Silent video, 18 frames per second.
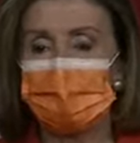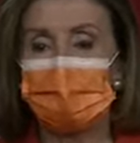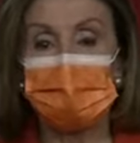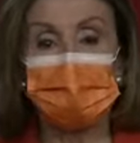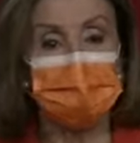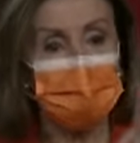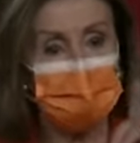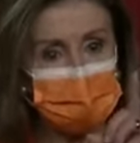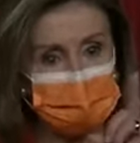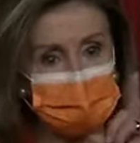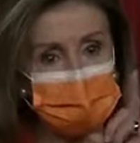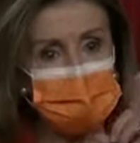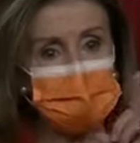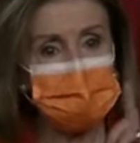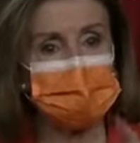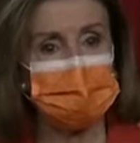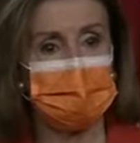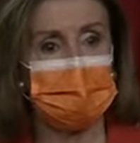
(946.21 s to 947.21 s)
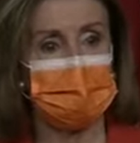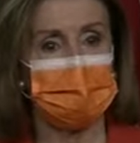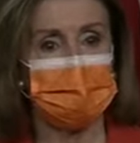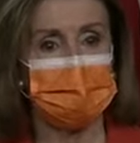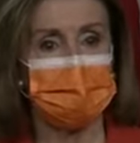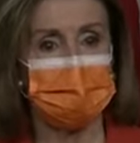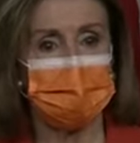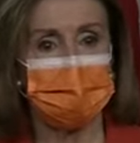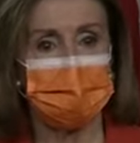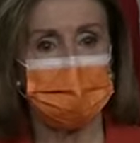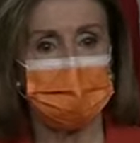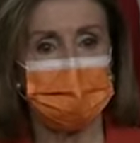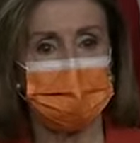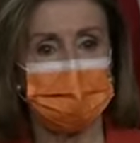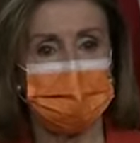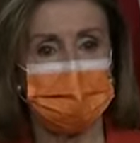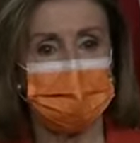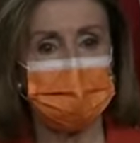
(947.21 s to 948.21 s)
And what he said
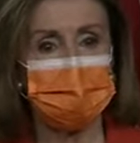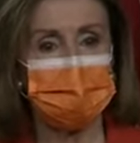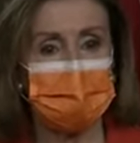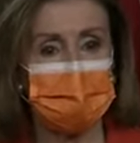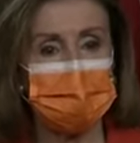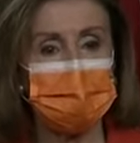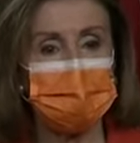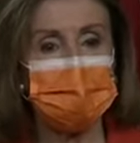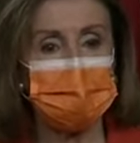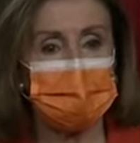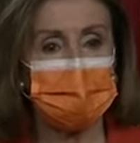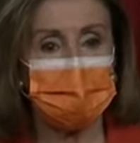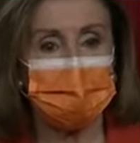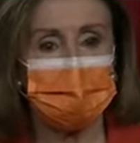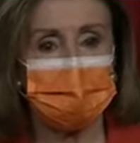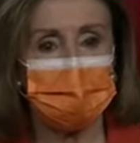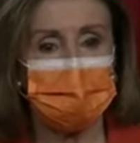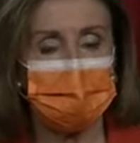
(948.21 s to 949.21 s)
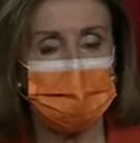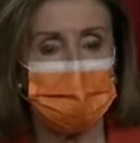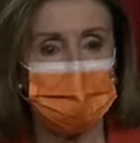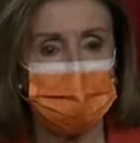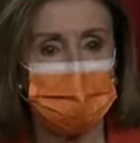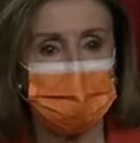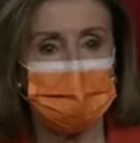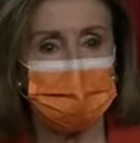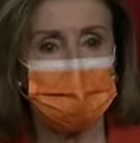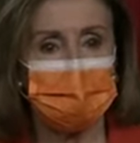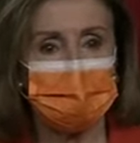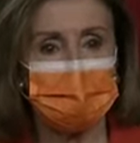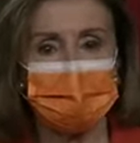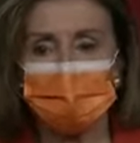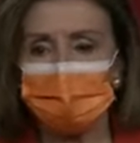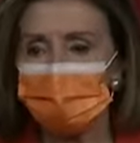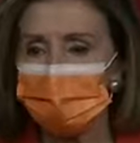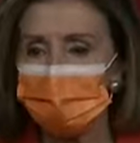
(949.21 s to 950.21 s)
at that meeting
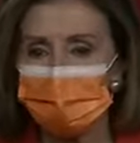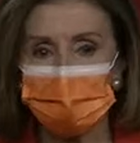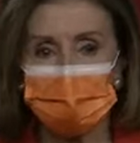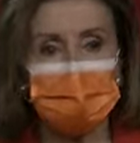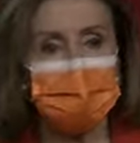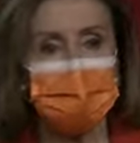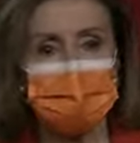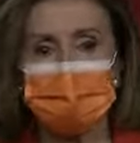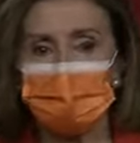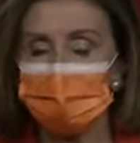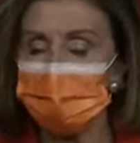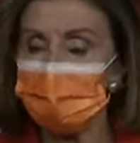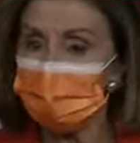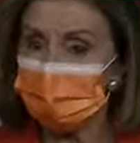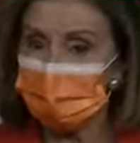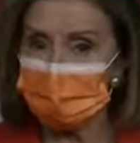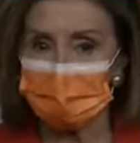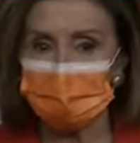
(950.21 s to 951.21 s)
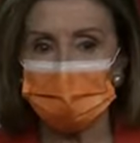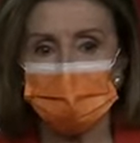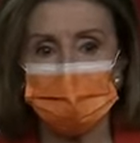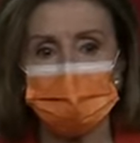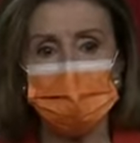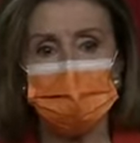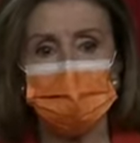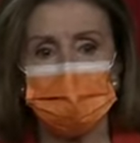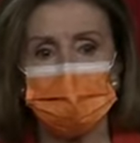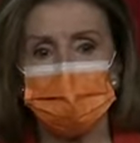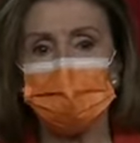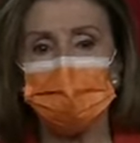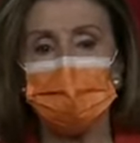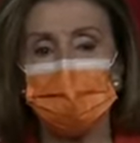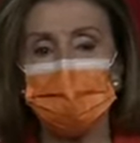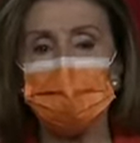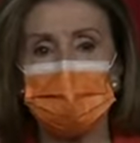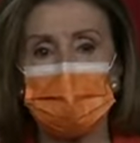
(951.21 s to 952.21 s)
that I think everybody should continue
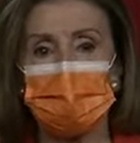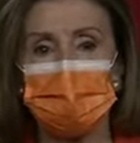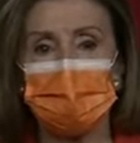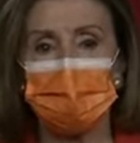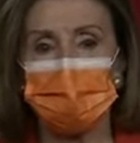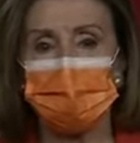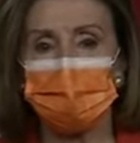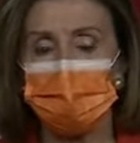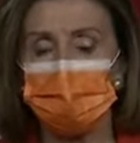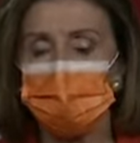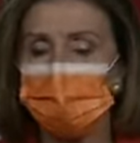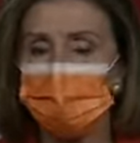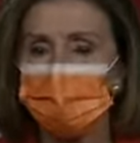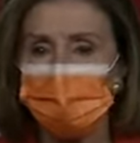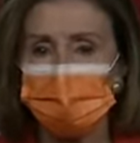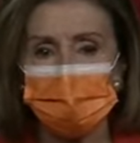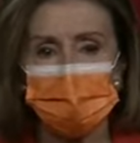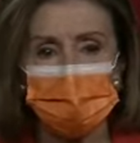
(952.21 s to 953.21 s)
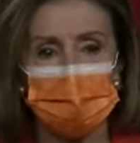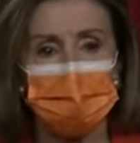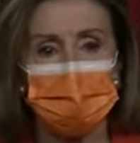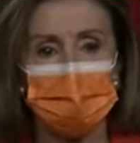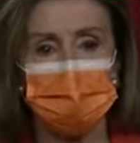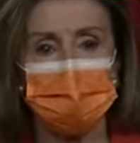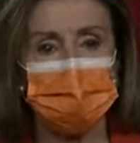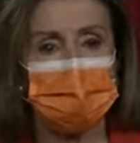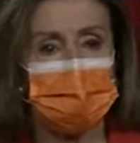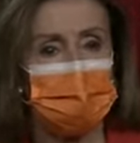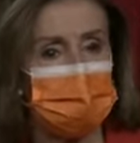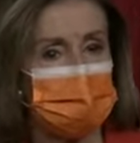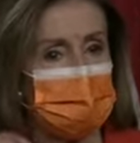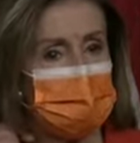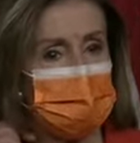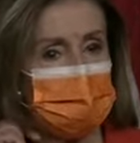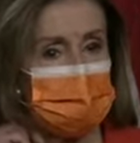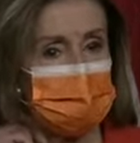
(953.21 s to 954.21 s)
to remember, because the evangelicals have
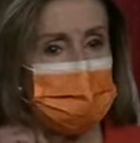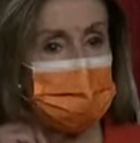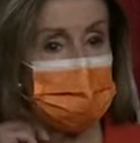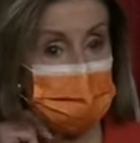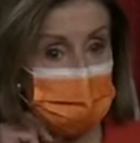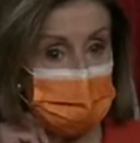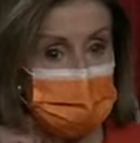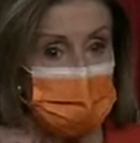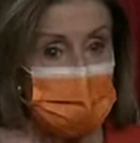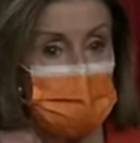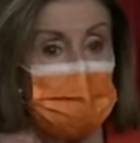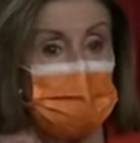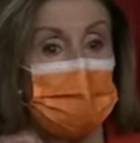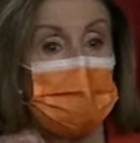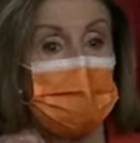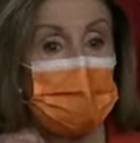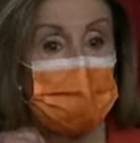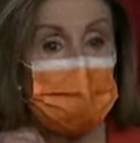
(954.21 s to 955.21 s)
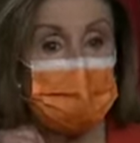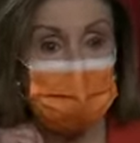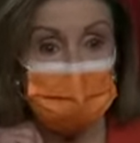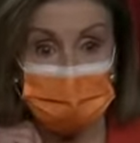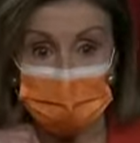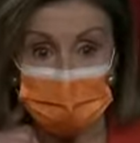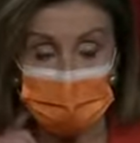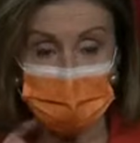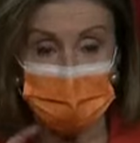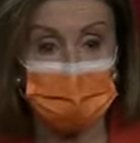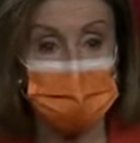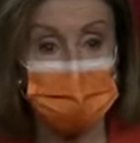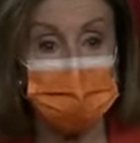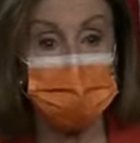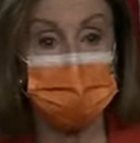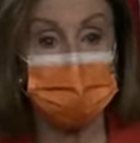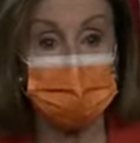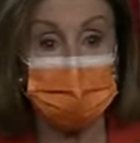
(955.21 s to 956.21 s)
been really good on
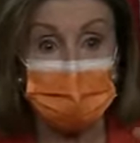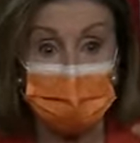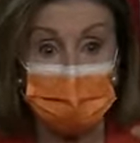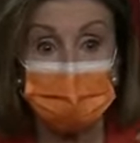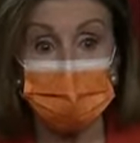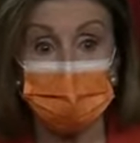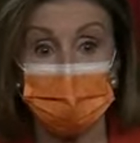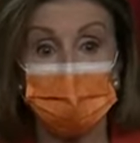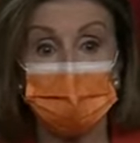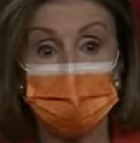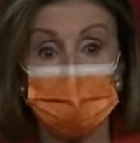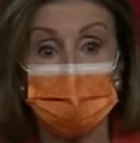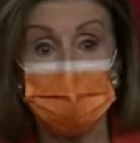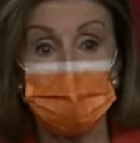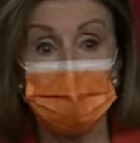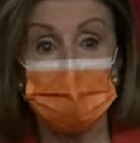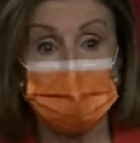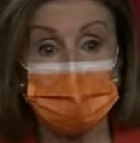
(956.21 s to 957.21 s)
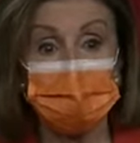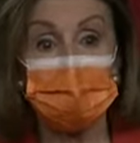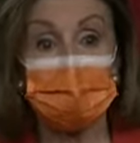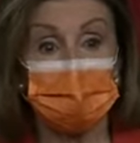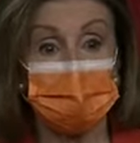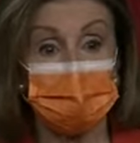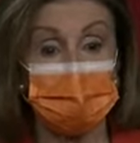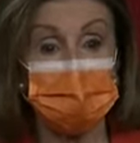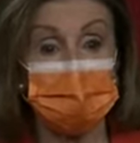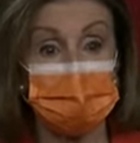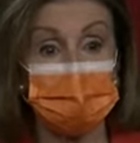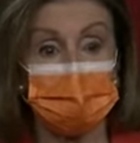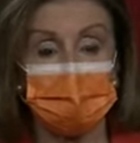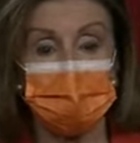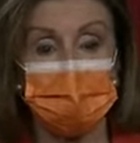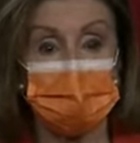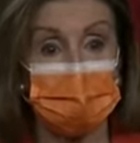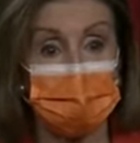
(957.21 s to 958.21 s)
immigration and on asylum
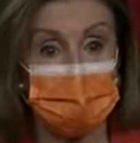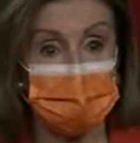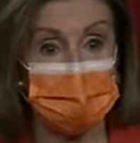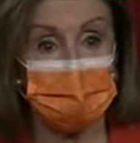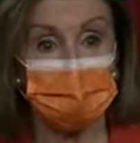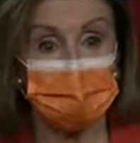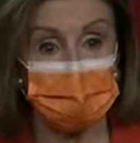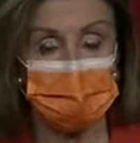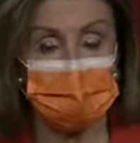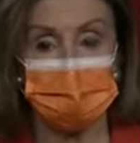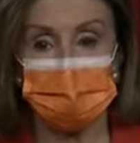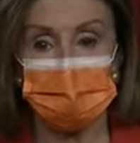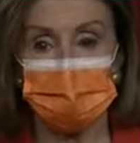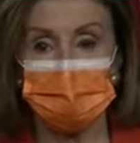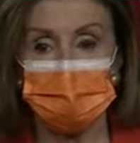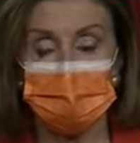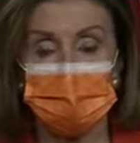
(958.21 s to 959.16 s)
seekers and refugees.